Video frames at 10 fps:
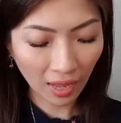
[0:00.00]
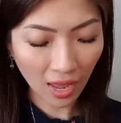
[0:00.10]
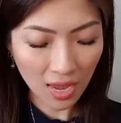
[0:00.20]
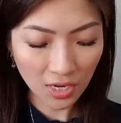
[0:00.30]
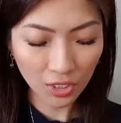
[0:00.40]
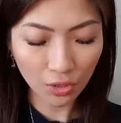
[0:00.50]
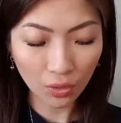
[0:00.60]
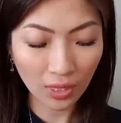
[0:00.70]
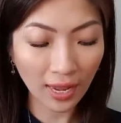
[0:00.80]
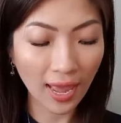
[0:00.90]
I just
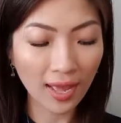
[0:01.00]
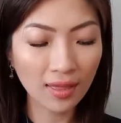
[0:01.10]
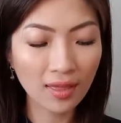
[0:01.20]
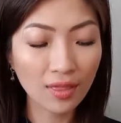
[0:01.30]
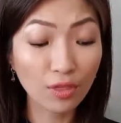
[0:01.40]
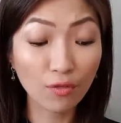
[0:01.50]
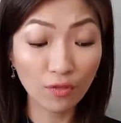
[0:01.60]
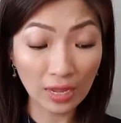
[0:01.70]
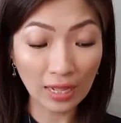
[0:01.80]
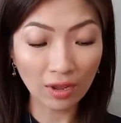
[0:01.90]
don't like the
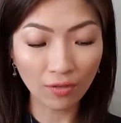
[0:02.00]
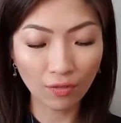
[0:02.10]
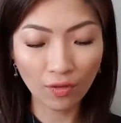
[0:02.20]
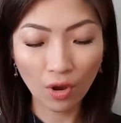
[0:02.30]
feeling of